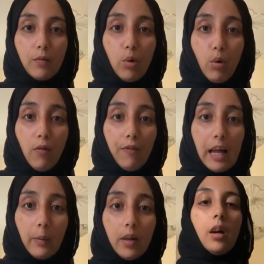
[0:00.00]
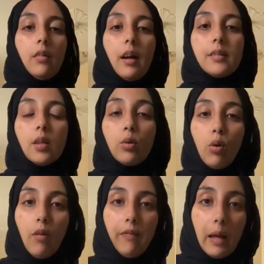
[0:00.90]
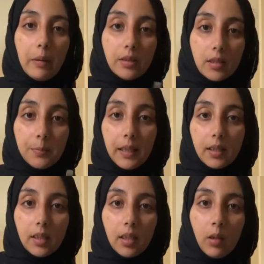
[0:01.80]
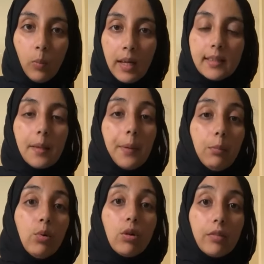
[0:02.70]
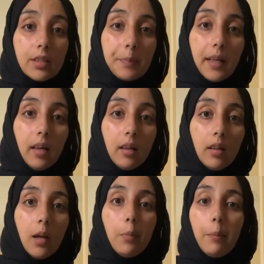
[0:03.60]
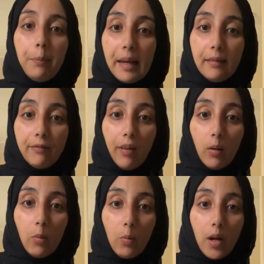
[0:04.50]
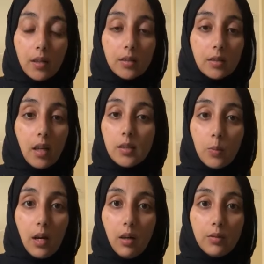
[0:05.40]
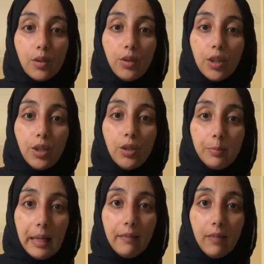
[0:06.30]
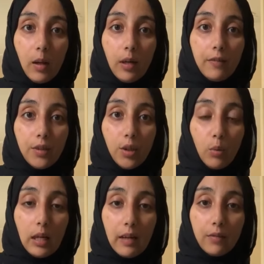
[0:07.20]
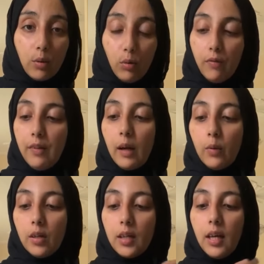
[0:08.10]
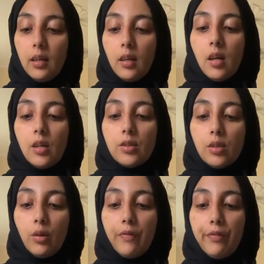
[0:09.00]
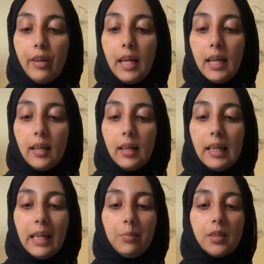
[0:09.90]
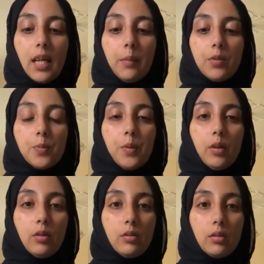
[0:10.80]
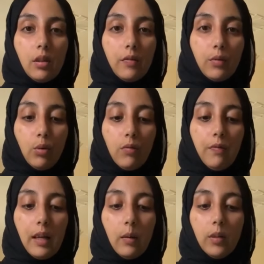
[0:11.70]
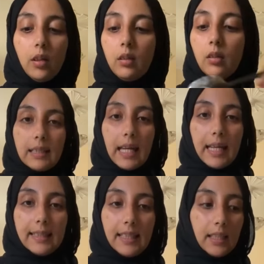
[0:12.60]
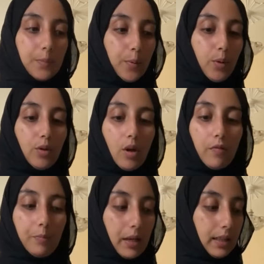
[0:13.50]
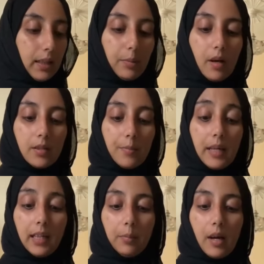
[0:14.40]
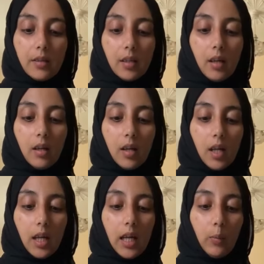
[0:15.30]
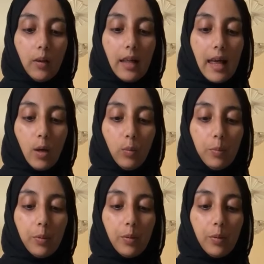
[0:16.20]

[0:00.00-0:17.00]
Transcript: corn flour. Right, so corn flour does make the wings a bit more crispier, but plain flour works as well. So you can use plain flour if you don't have corn flour, okay? So 3 heaped tablespoons of corn flour, a teaspoon of baking powder. Baking powder, it will help